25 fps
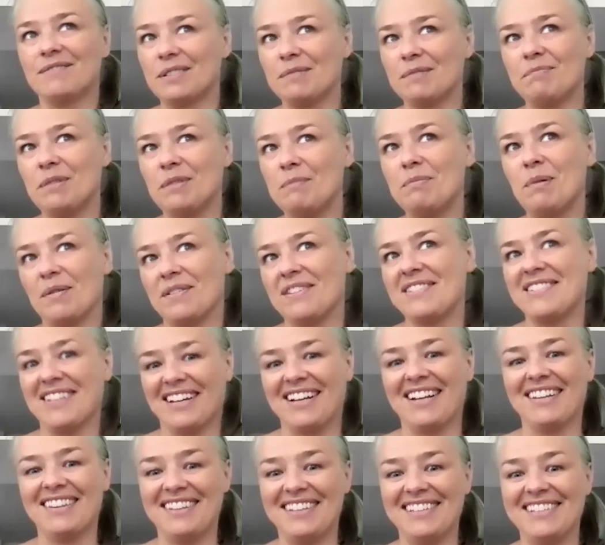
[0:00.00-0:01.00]
we both
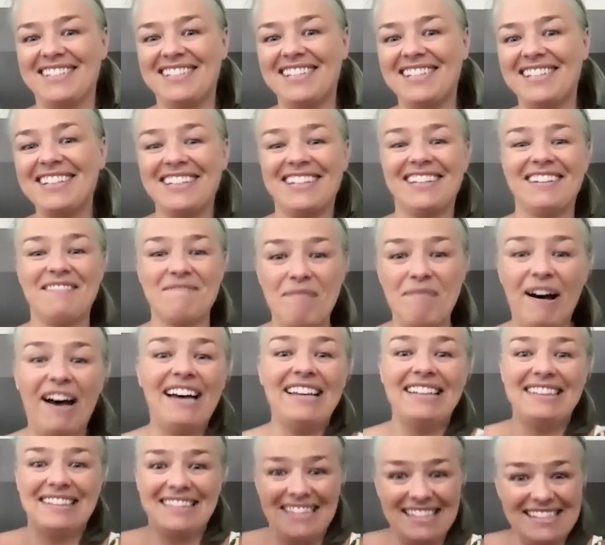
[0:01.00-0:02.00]
suck at this,
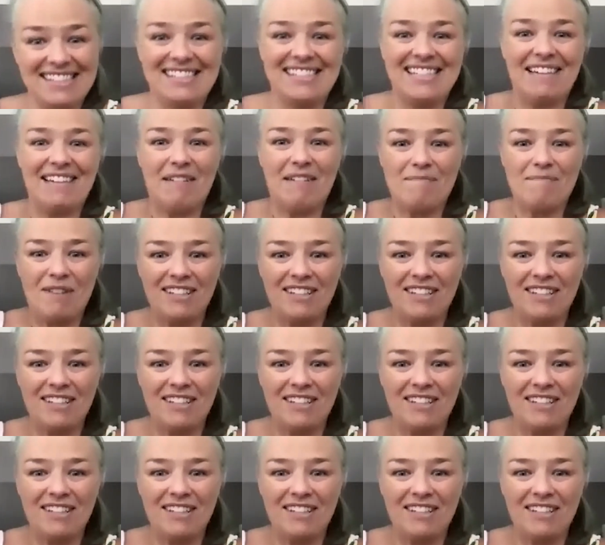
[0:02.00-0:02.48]
but let's